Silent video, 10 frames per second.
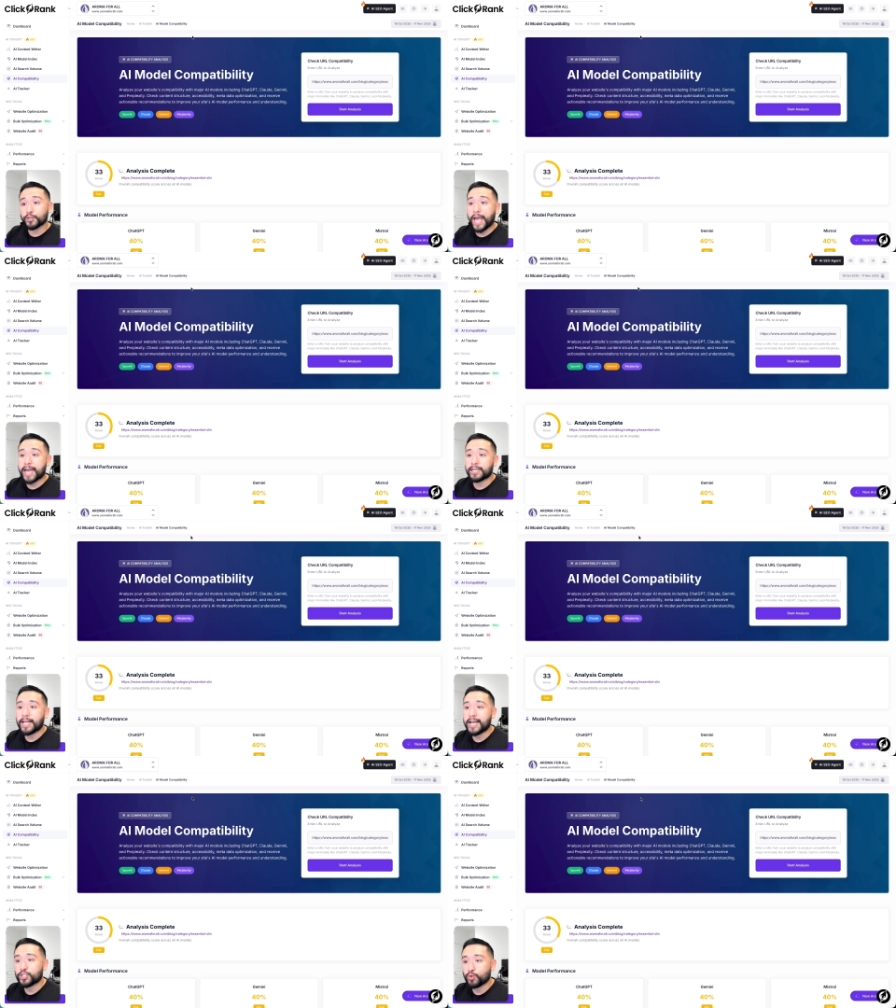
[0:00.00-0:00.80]

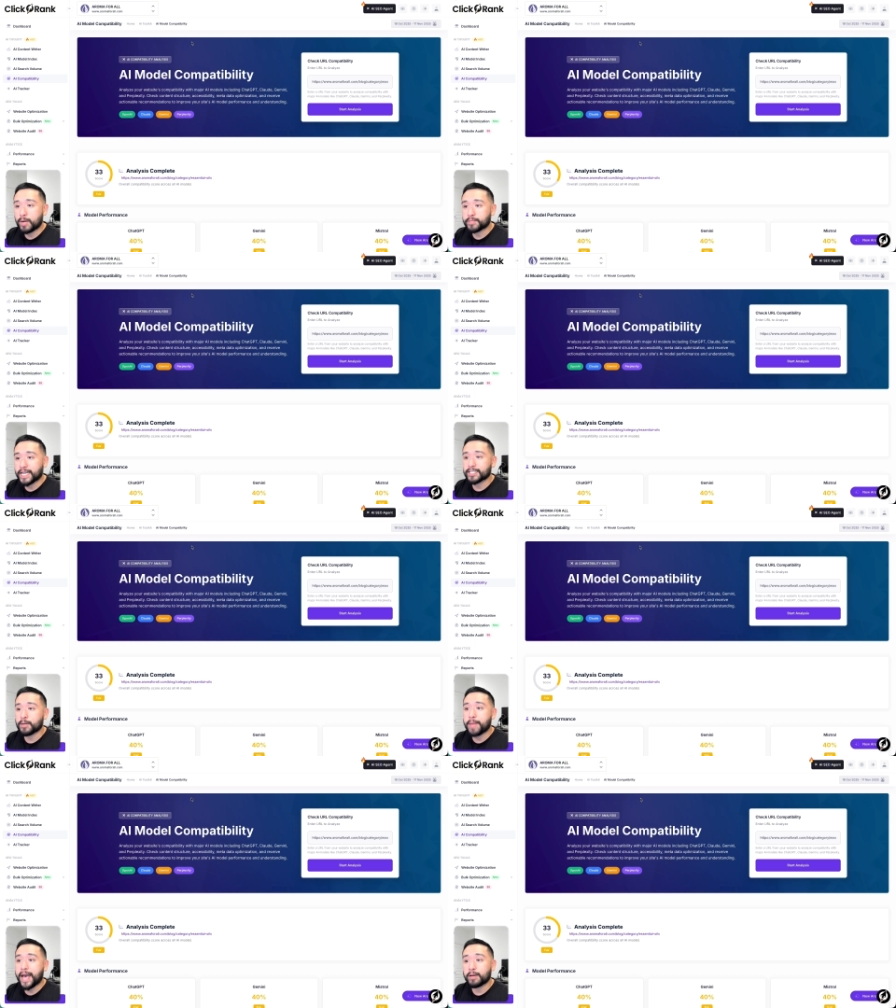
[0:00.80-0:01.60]
analyze your website's
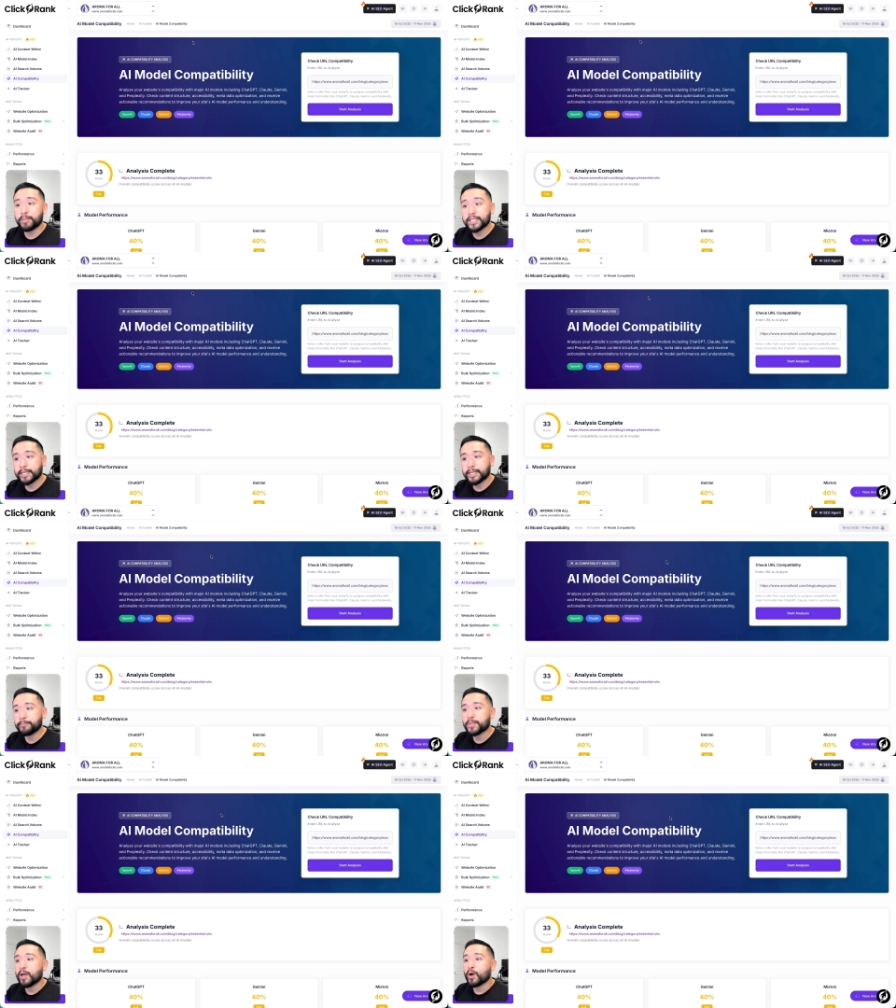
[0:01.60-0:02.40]
compatibility
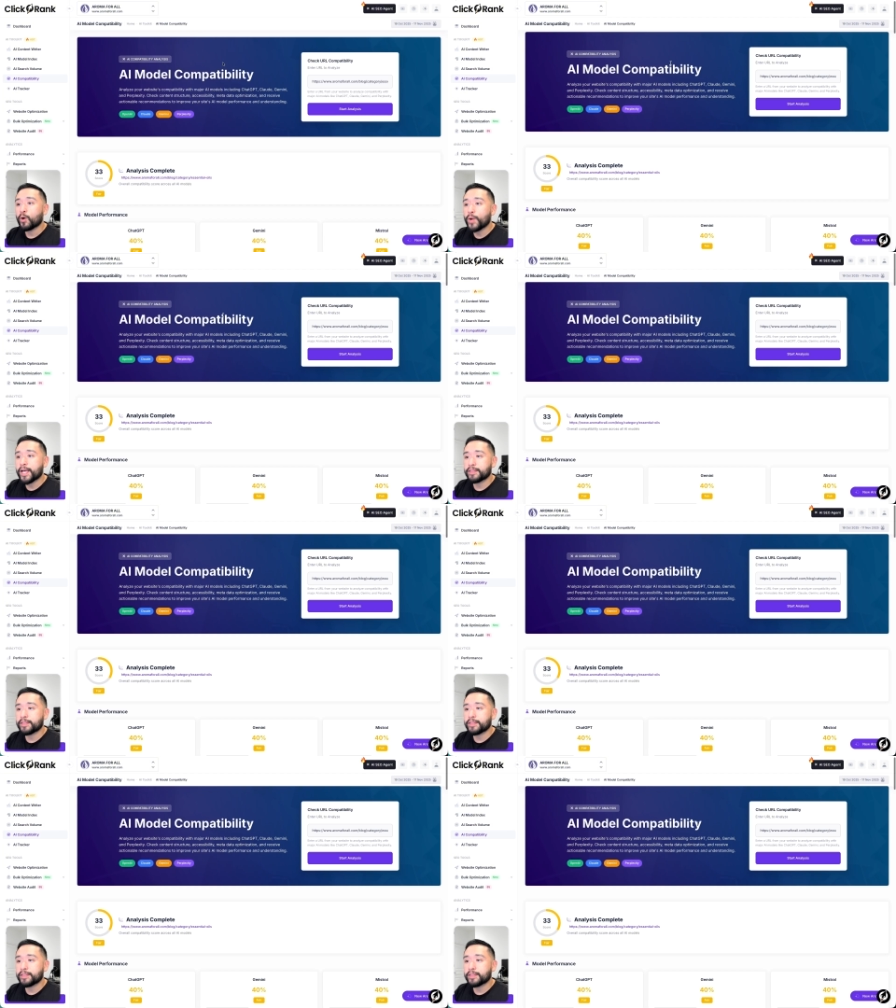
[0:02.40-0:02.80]
with